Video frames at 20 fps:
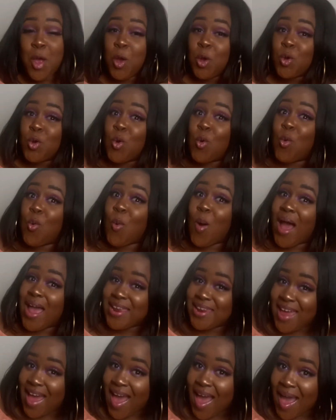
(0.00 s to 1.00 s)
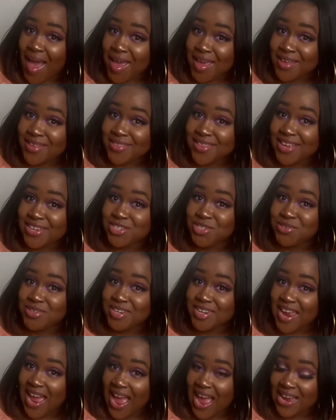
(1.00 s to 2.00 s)
quite high that you
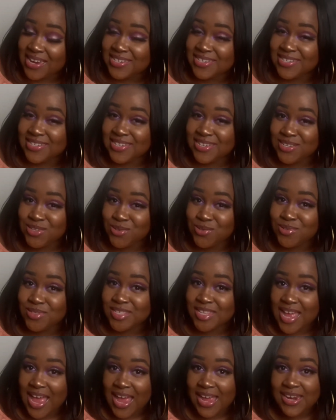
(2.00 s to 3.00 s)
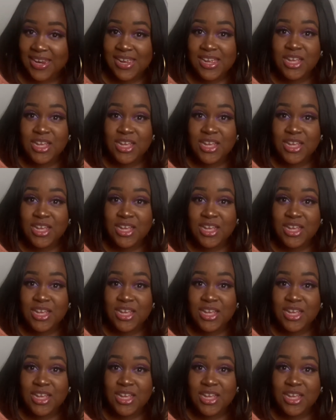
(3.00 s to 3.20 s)
can actually use that